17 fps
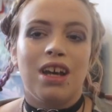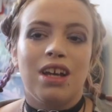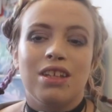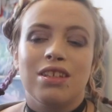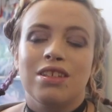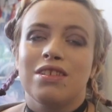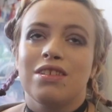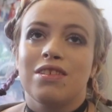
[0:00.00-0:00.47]

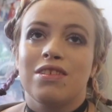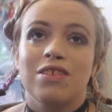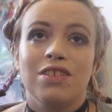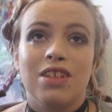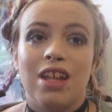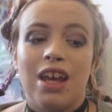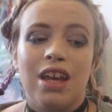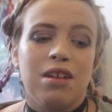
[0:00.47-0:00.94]
And
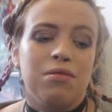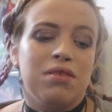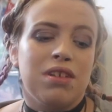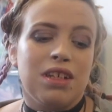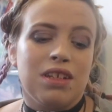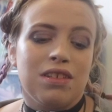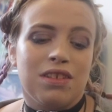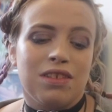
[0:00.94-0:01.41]
today I'm
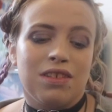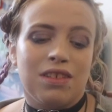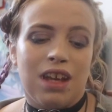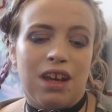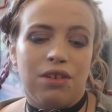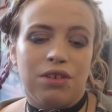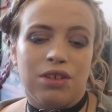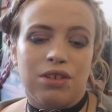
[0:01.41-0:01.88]
here to
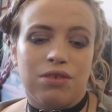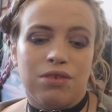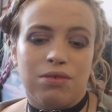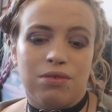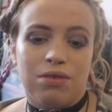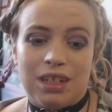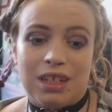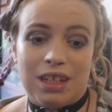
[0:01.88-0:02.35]
tell
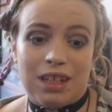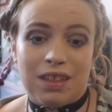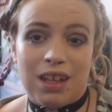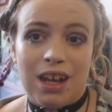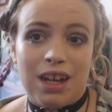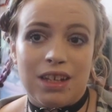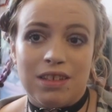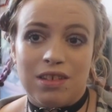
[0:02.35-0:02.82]
you
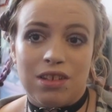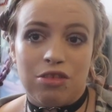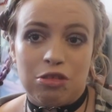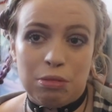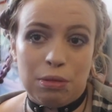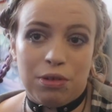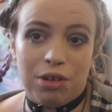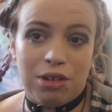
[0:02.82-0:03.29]
that is a
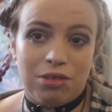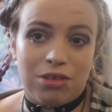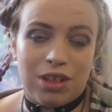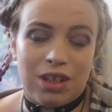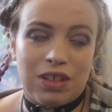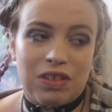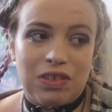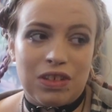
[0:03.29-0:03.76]
normal
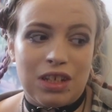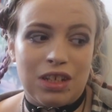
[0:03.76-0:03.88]
process.